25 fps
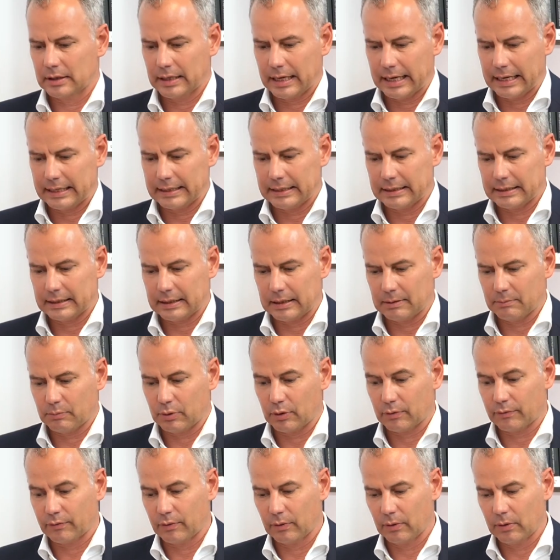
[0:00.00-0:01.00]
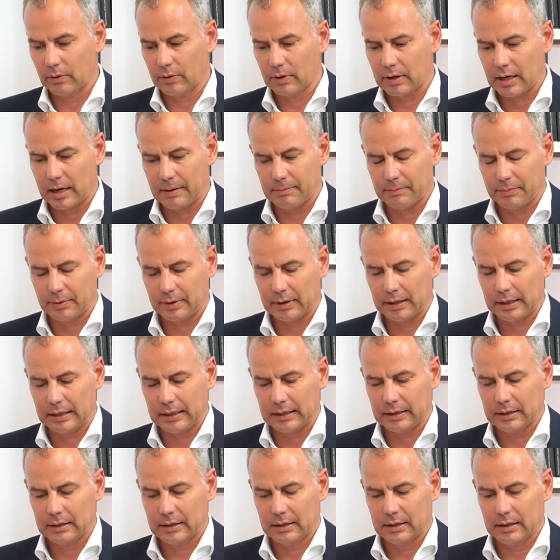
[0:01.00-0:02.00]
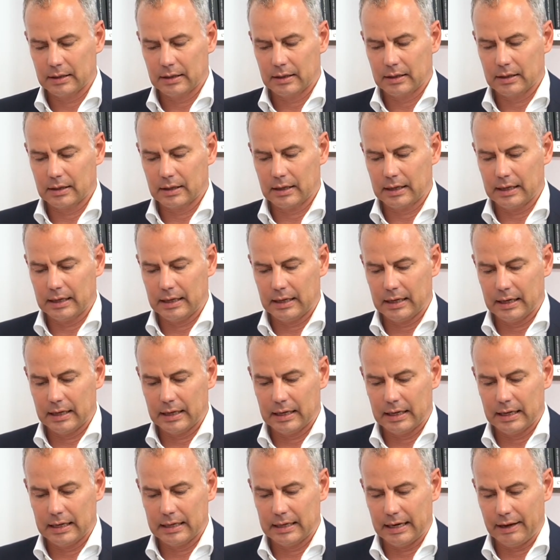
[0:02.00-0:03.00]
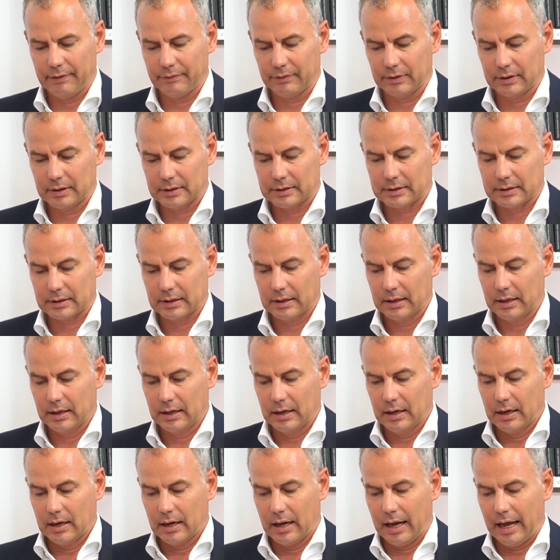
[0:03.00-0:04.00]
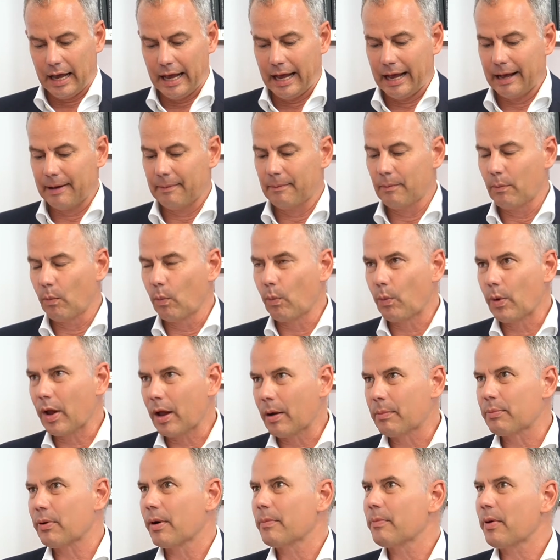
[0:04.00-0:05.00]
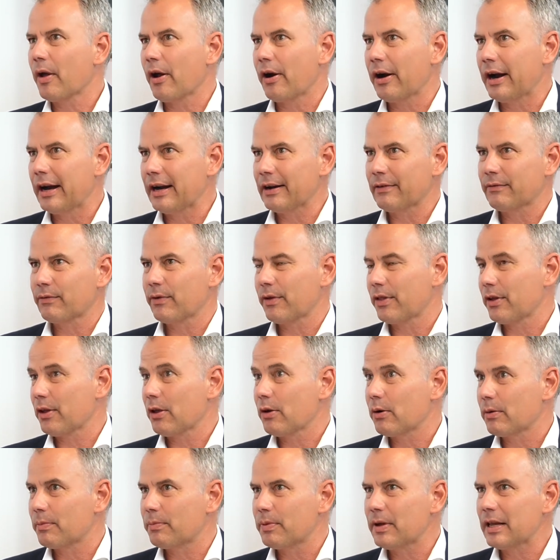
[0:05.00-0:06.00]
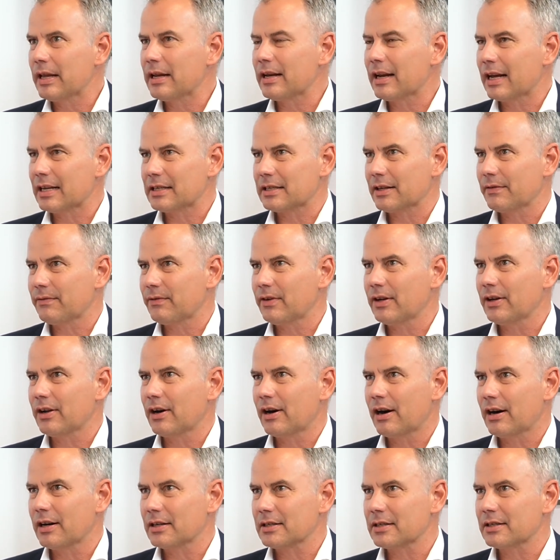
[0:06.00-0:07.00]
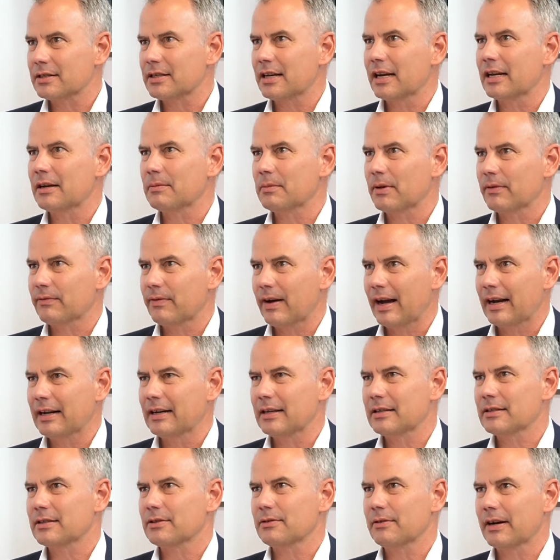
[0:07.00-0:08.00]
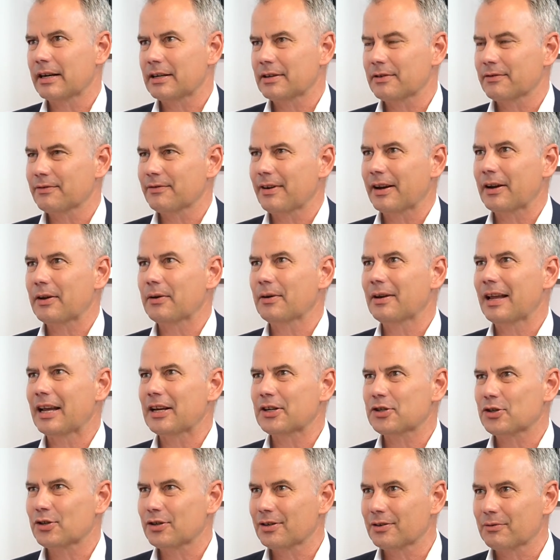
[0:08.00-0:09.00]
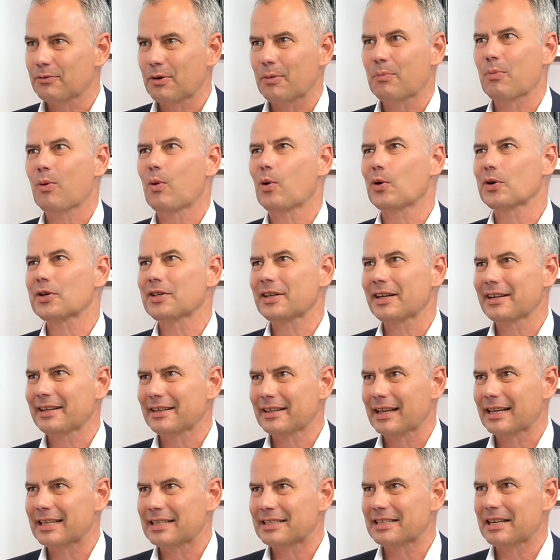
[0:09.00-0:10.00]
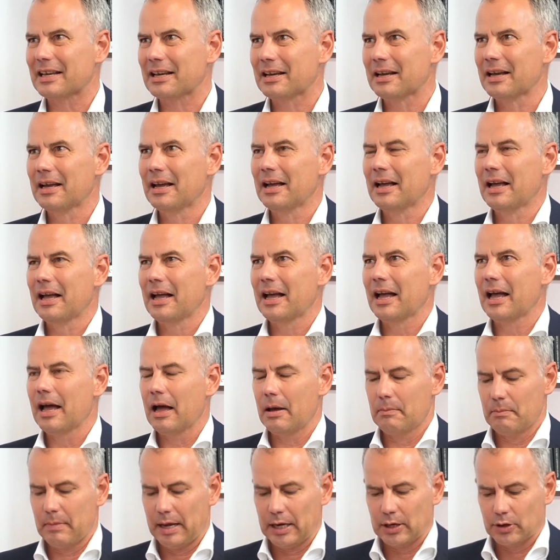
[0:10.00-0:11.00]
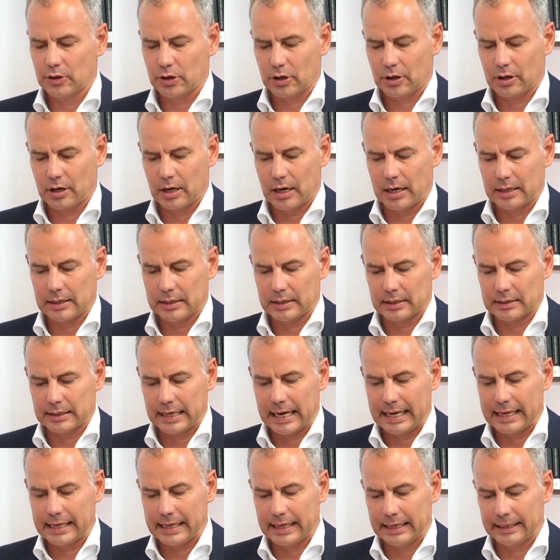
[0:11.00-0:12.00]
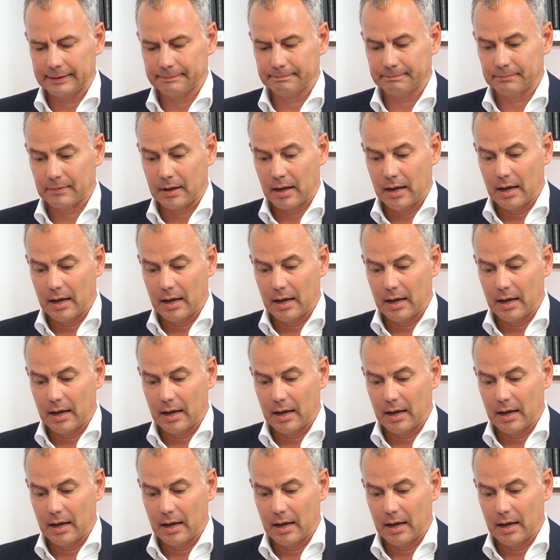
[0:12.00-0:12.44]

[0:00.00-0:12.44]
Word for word: and, and portfolio company uh, uh levels. Uh, we are preparing for the European SFDR, Sustainable Finance Directive Regulation reporting. That's a, a major undertaking.